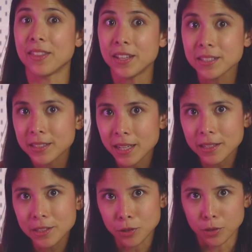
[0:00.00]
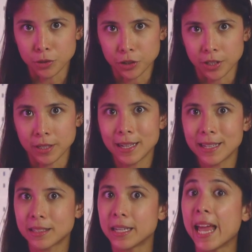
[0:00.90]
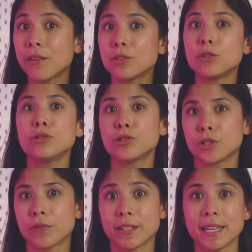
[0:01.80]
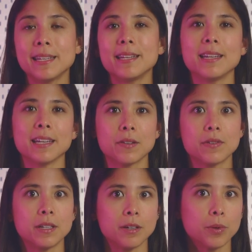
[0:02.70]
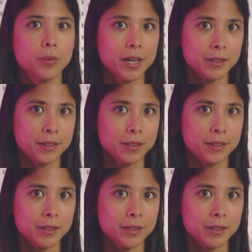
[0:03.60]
And this tenting solution is an evolution of the tenting kit of the Dygma